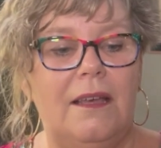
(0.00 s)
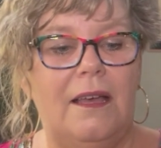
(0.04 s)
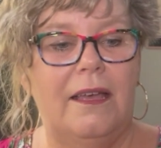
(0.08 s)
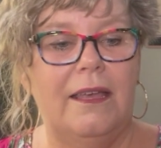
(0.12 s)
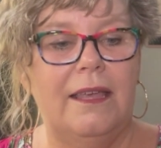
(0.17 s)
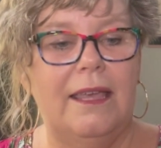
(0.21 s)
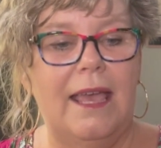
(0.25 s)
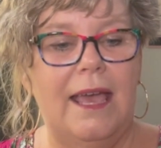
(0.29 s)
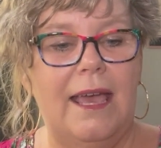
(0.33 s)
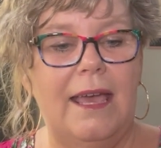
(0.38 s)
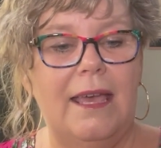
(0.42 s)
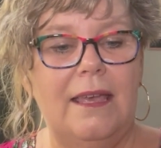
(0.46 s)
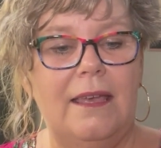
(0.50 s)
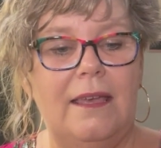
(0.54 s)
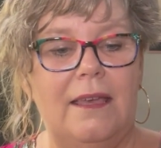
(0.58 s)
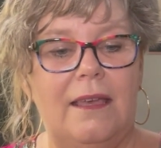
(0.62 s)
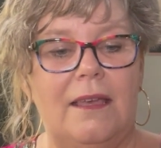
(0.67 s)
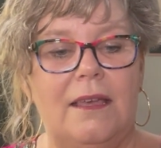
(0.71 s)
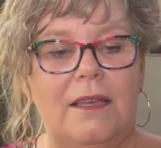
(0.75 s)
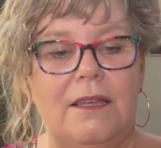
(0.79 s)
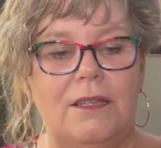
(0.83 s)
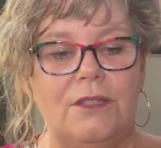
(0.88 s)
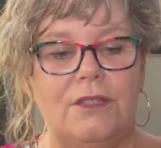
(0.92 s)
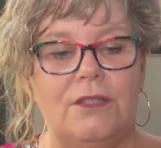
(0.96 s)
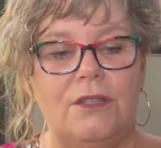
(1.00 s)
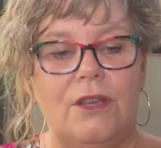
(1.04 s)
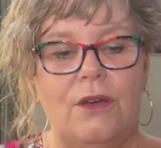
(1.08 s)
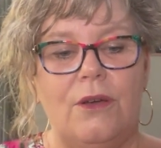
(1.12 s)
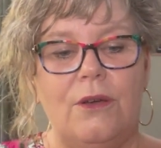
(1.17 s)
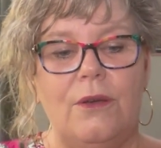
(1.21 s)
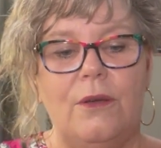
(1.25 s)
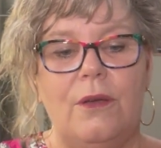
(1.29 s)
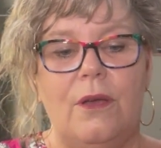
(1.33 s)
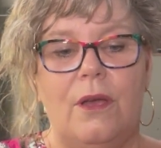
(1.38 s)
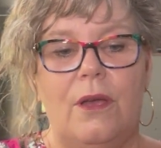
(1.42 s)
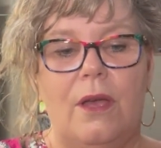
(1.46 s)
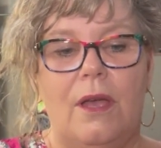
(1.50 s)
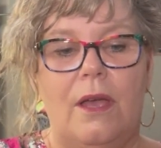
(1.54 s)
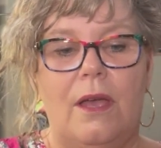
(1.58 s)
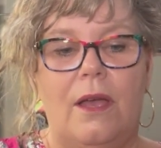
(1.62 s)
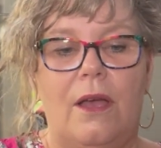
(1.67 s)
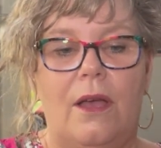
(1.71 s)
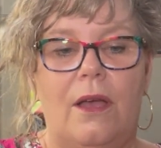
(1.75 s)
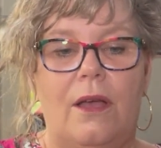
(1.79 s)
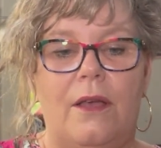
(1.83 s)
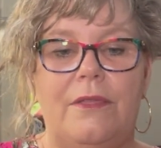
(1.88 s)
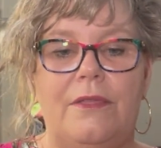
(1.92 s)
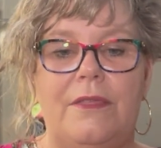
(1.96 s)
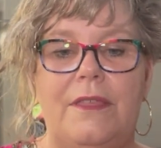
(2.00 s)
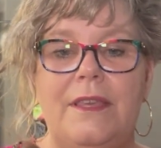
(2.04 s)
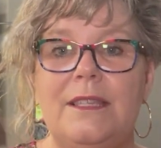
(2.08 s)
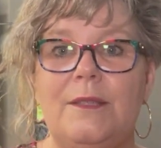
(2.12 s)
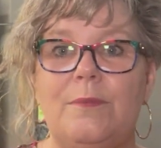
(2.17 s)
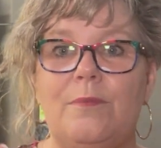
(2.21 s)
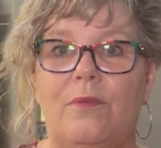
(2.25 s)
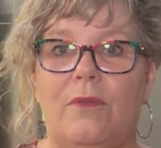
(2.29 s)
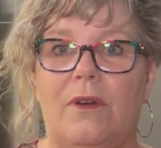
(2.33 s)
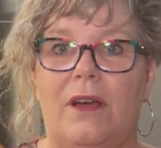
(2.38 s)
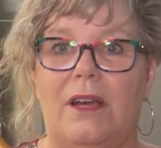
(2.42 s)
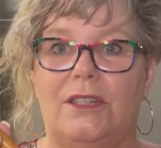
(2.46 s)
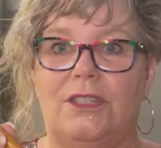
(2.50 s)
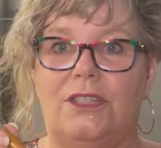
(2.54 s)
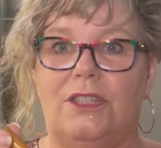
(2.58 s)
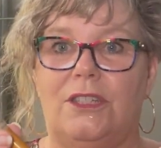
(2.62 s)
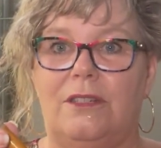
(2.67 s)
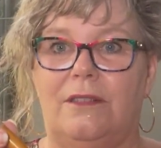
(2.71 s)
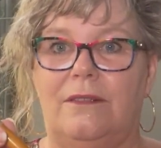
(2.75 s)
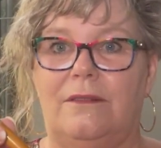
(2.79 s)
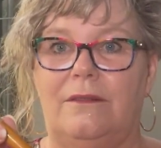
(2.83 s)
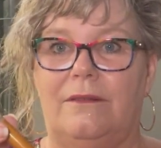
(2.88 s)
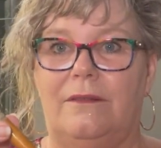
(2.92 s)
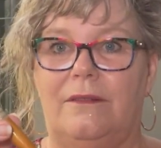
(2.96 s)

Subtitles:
Okay, so this brush